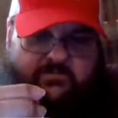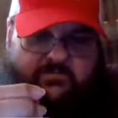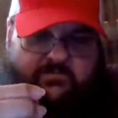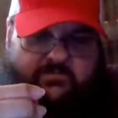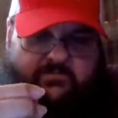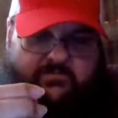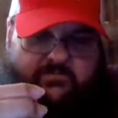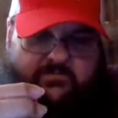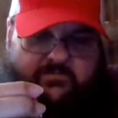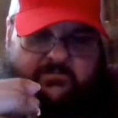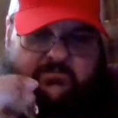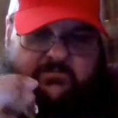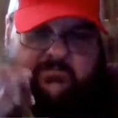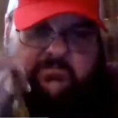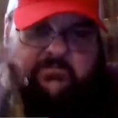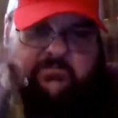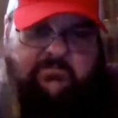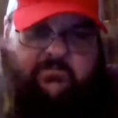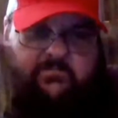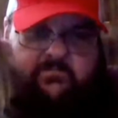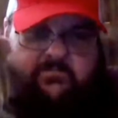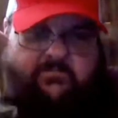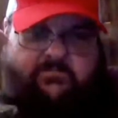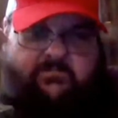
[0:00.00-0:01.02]
zooms,
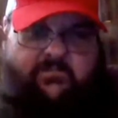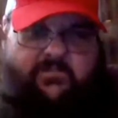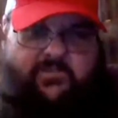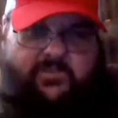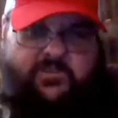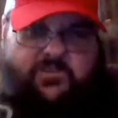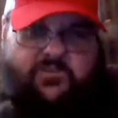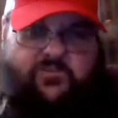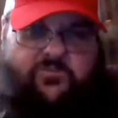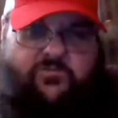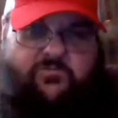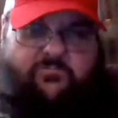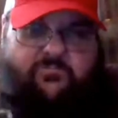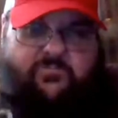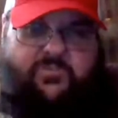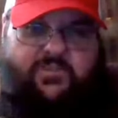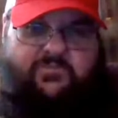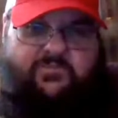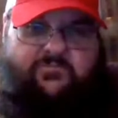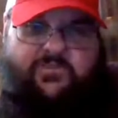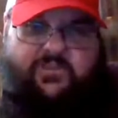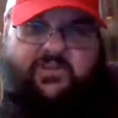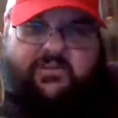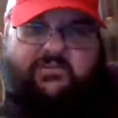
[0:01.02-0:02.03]
which I can't remember
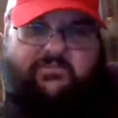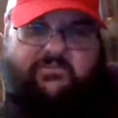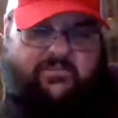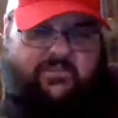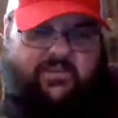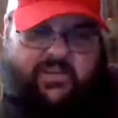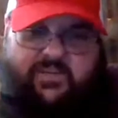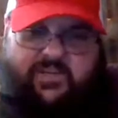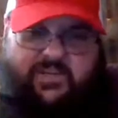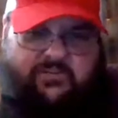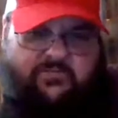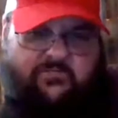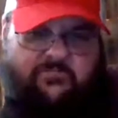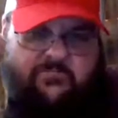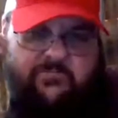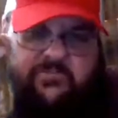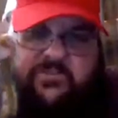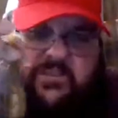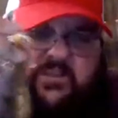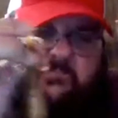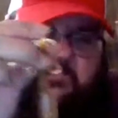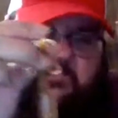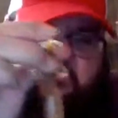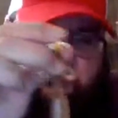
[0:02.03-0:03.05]
what the damn name of those is
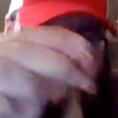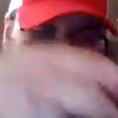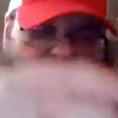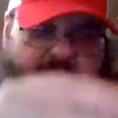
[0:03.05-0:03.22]
offhand.